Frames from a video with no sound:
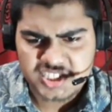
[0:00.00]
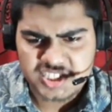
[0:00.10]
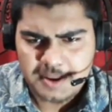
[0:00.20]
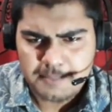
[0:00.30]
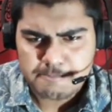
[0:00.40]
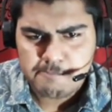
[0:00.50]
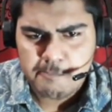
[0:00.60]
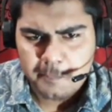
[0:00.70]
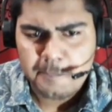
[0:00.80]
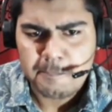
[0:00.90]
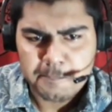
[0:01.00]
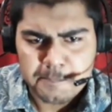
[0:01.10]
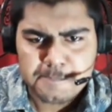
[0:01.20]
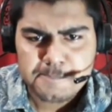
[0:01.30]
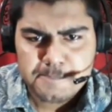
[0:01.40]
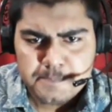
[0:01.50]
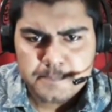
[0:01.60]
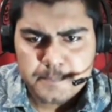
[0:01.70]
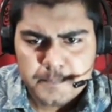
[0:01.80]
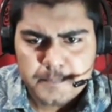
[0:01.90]
The practice of combat,
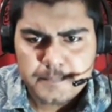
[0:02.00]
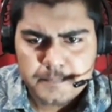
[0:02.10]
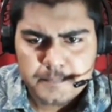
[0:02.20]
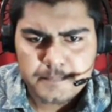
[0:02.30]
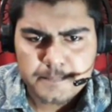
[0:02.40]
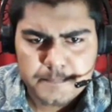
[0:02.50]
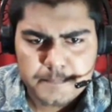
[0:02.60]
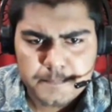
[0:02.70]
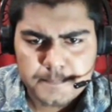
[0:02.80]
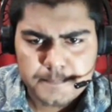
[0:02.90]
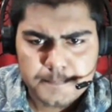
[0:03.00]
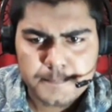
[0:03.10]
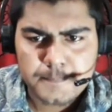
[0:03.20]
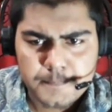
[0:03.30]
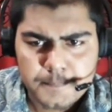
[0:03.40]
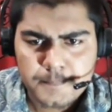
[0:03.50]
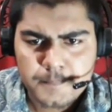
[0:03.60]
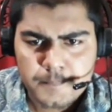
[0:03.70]
hostage release operations,